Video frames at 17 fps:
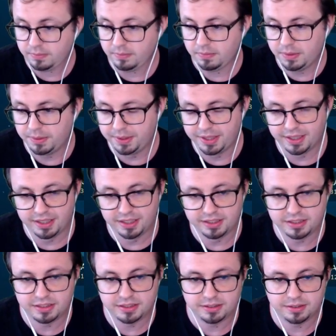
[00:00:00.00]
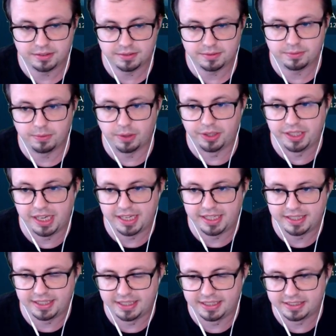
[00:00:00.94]
Because, well, he had
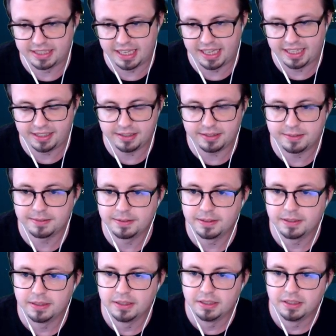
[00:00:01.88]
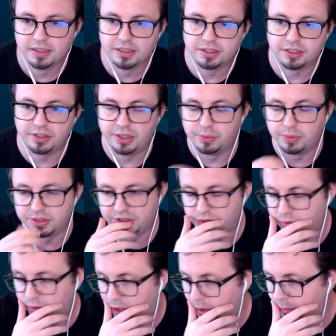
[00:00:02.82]
it in his hand. So he
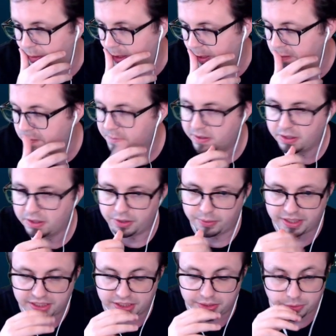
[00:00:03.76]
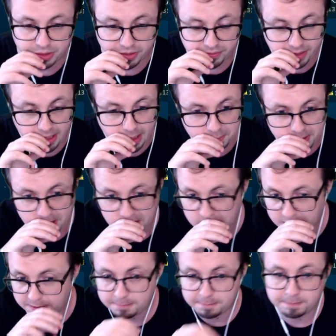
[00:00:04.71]
wasn't drawing it, otherwise he would have kept
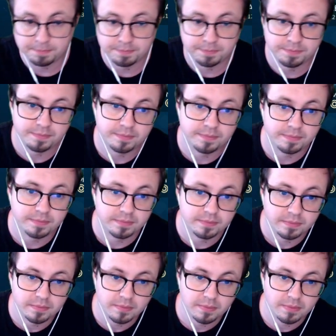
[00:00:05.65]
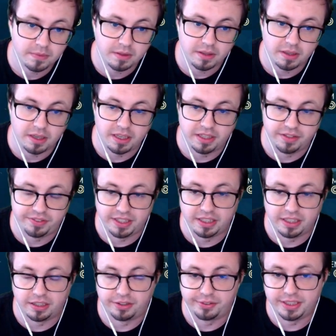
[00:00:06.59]
it. And if he
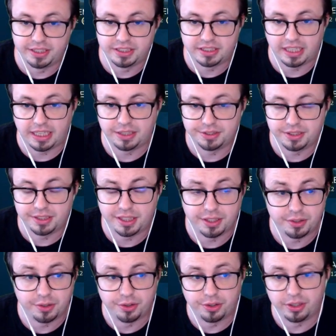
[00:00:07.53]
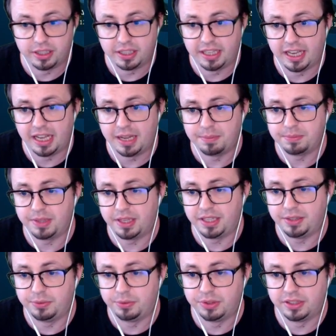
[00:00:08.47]
already cycled it in the early game, then
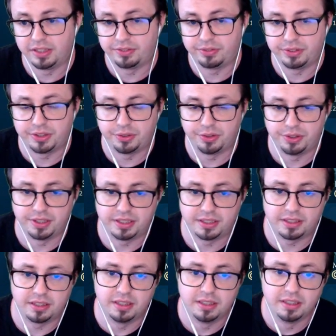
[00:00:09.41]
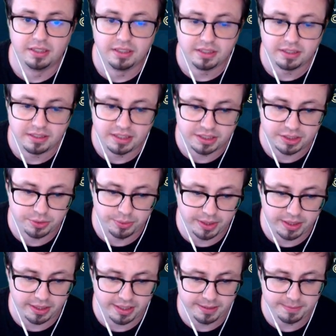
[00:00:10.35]
he wouldn't have returned it this
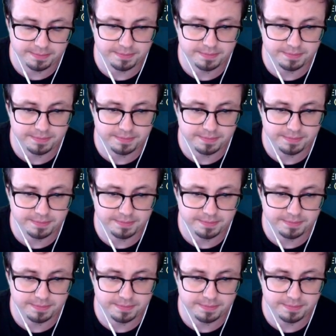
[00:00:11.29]
quickly.